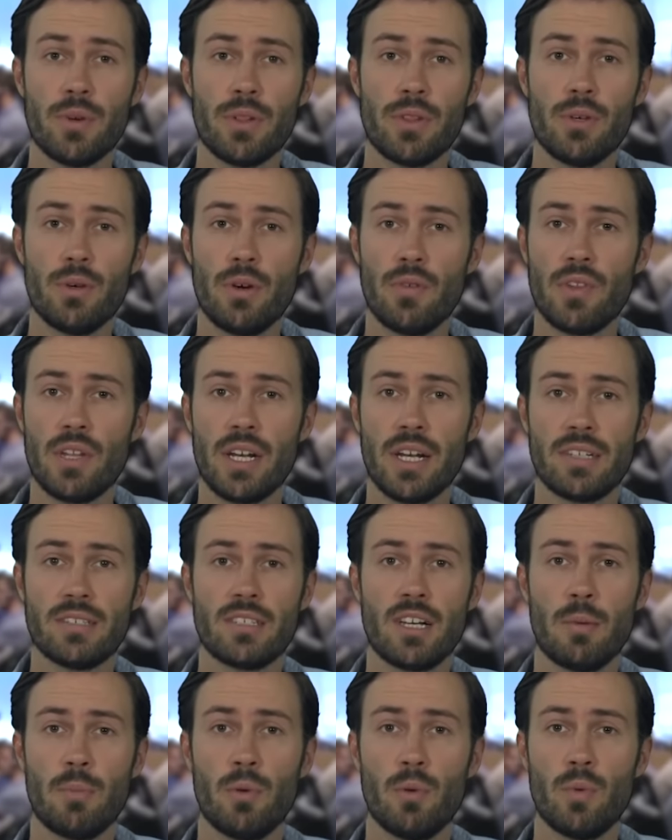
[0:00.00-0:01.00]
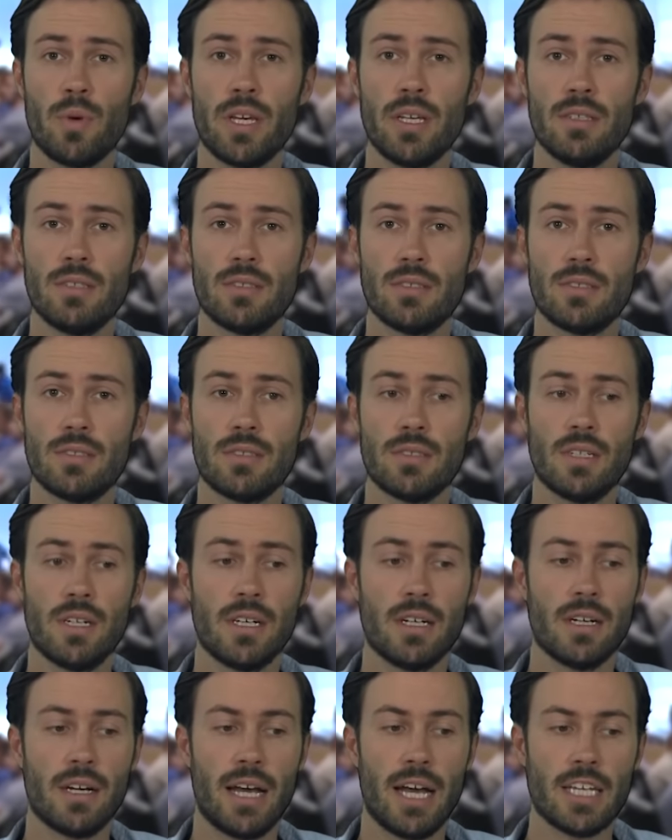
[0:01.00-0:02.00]
with you over the next couple weeks
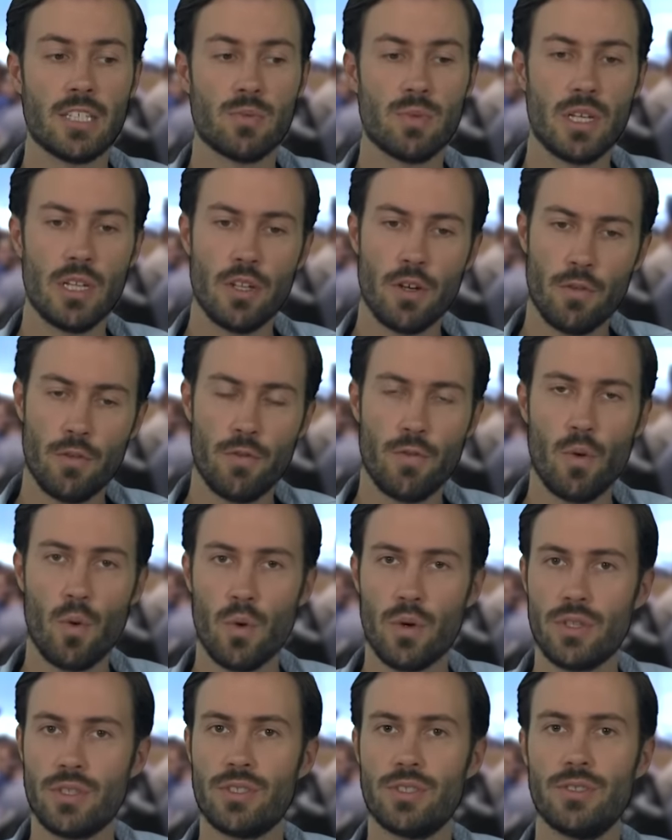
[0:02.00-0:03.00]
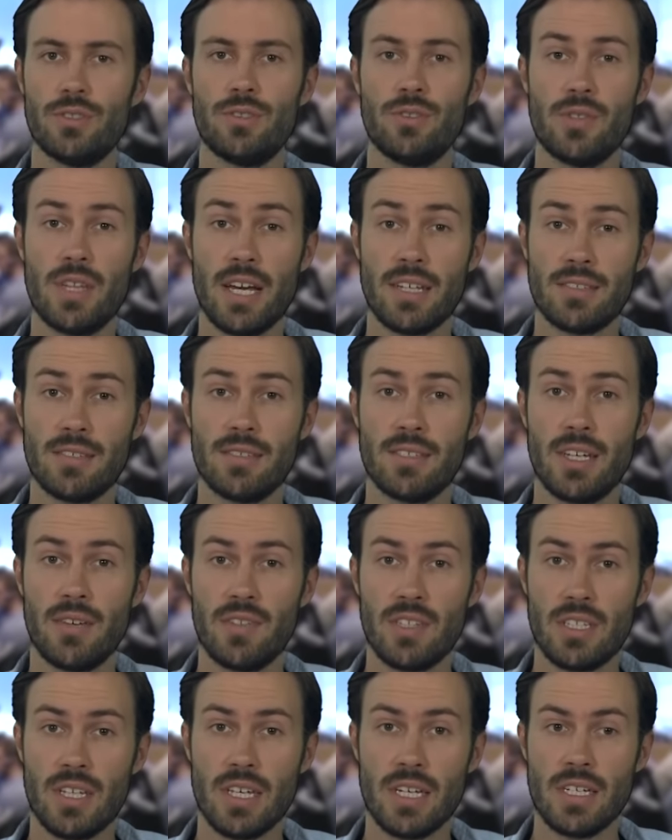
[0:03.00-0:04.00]
uh, as we look forward to two thousand
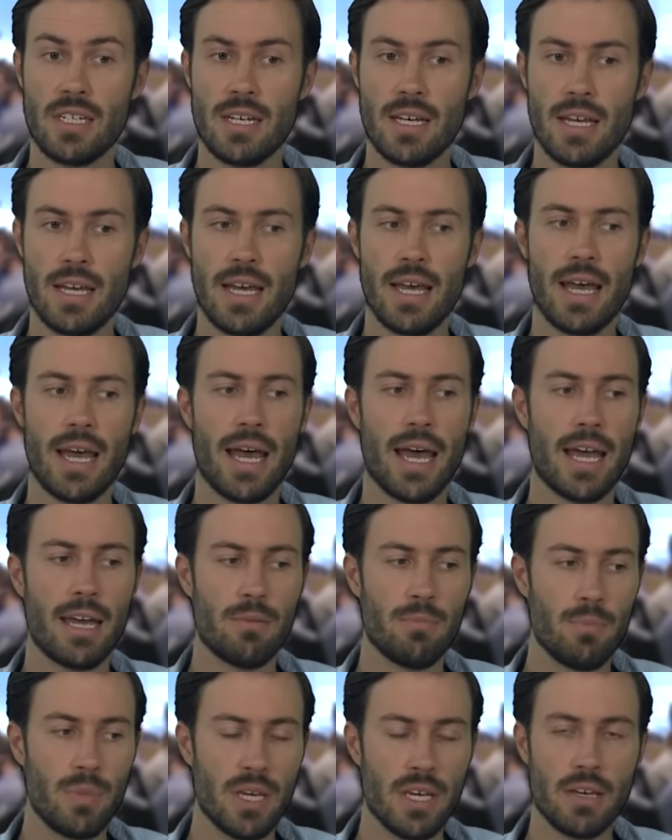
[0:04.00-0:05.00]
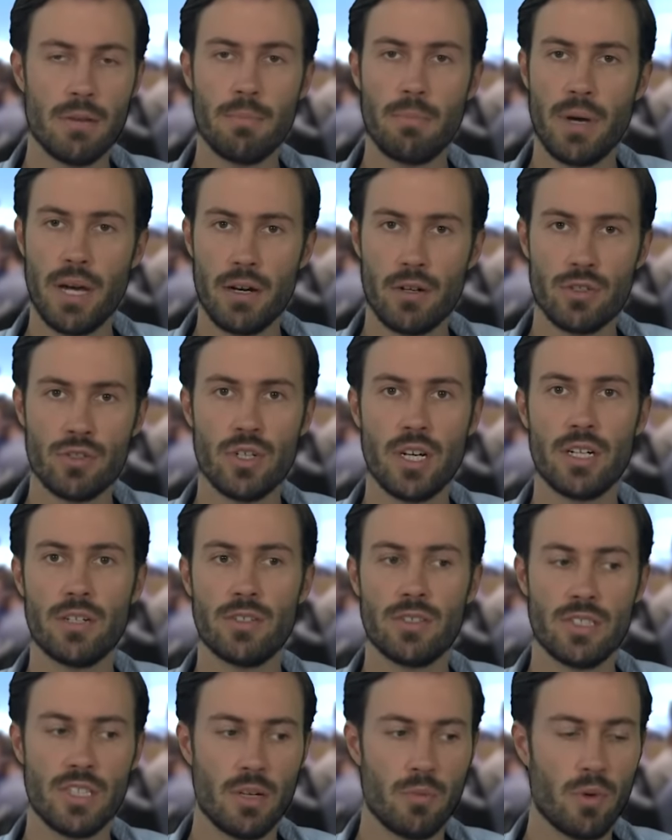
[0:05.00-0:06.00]
seventeen and being better
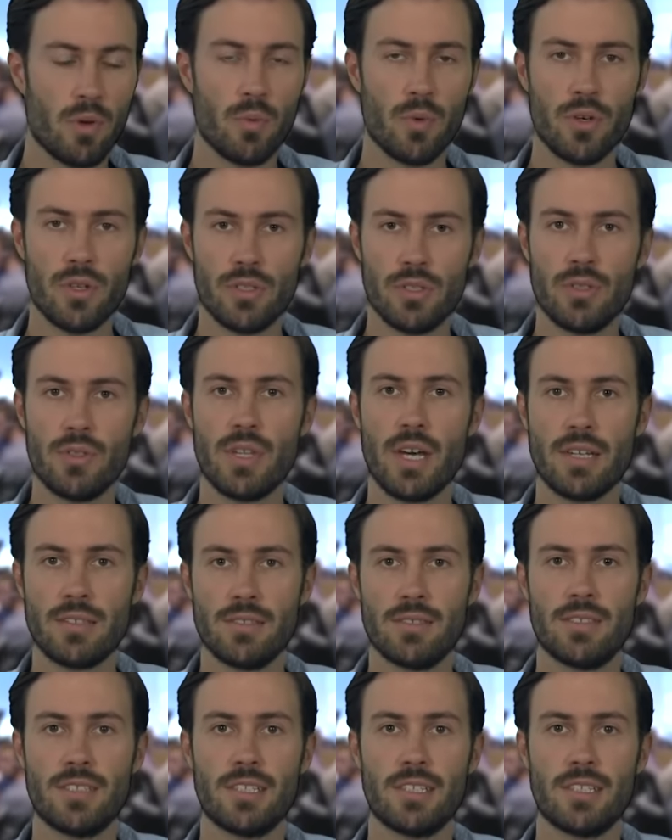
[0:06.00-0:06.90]
traders than we were in two thousand